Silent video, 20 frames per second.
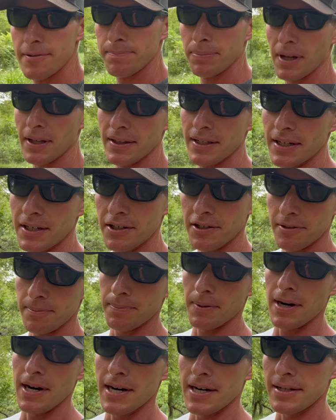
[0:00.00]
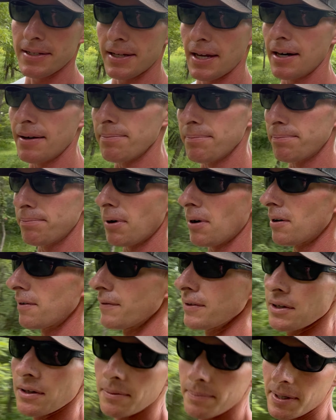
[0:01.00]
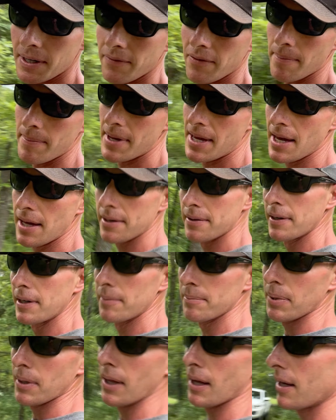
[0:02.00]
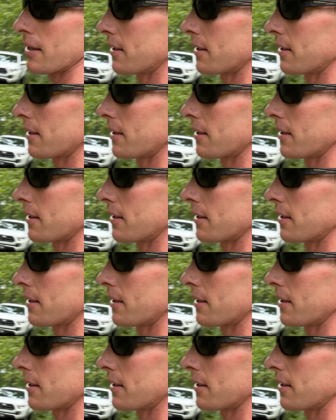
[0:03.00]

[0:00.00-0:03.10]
plot that I just sprayed, it's kind of part of a little bit of a meandering plot.